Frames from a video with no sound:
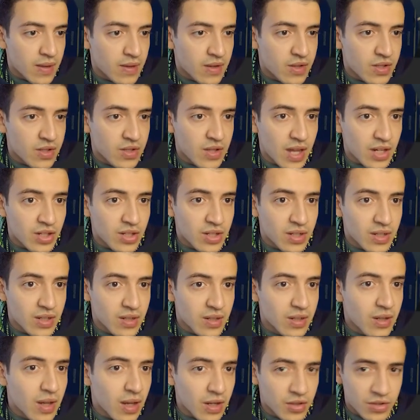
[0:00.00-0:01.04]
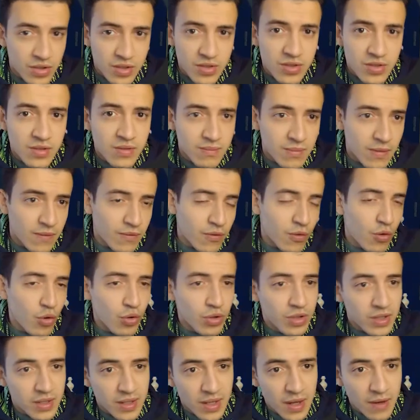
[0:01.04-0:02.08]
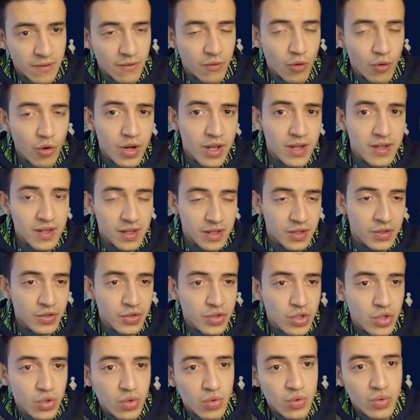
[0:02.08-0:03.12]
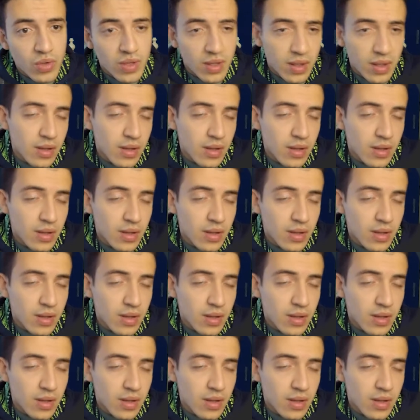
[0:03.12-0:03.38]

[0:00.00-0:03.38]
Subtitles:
This is actually I wrote it into